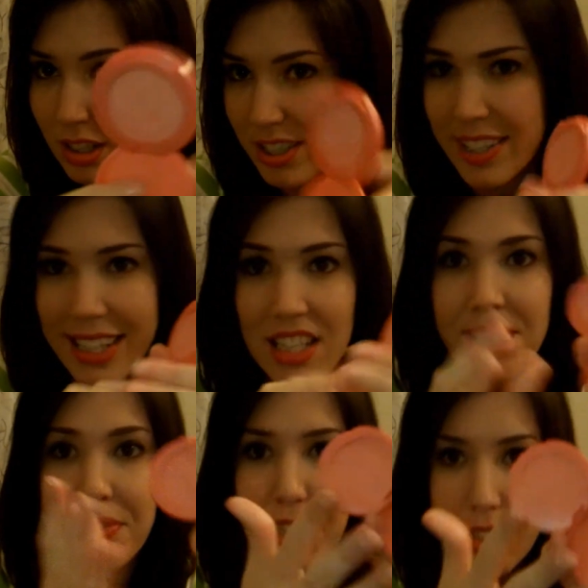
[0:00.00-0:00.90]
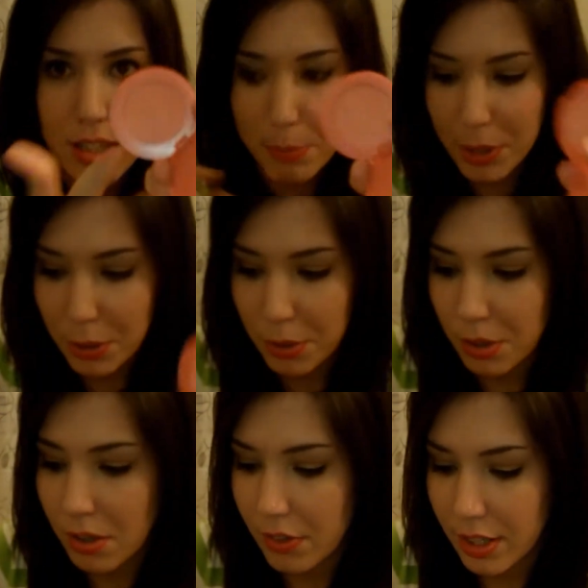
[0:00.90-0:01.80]
So I guess if this is a pink
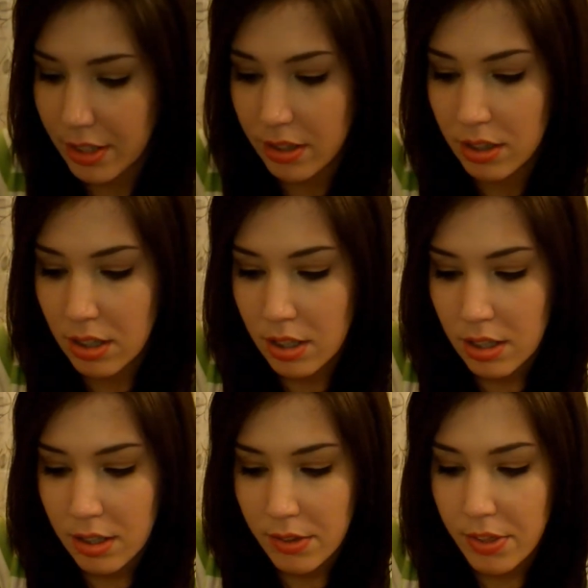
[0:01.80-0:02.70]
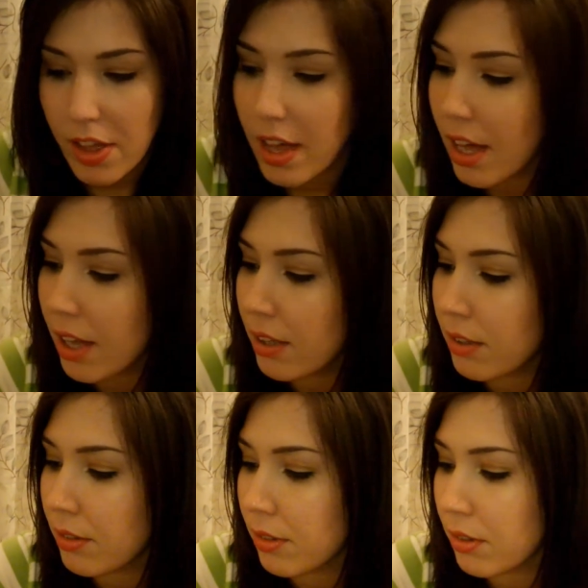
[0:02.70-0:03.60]
coral, then the
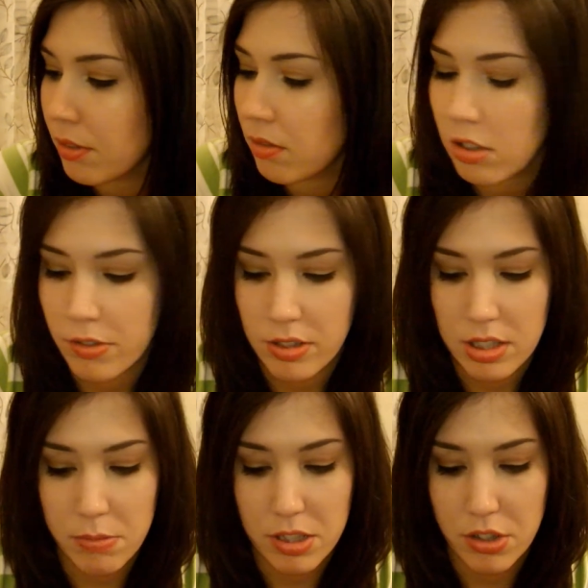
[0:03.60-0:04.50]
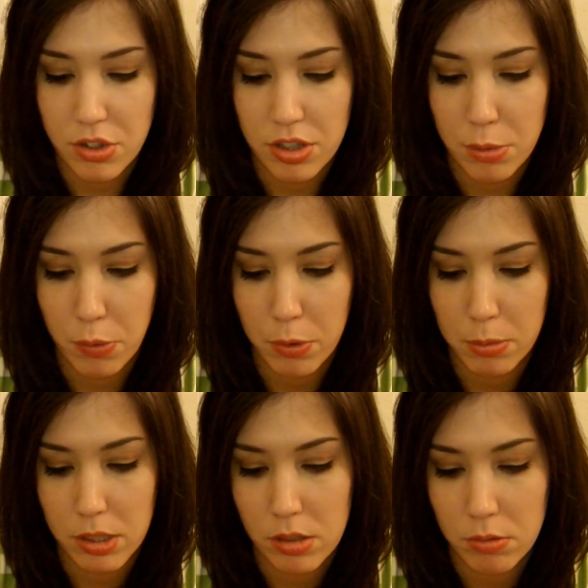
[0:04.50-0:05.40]
Charisma It's just a
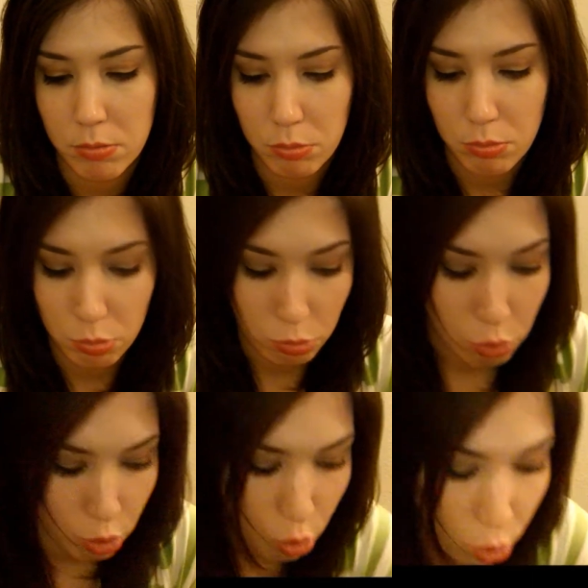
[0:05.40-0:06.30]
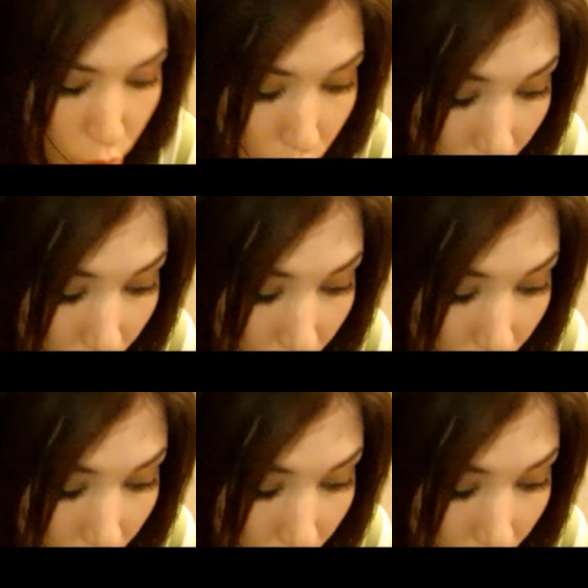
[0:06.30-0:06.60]
full-blown coral.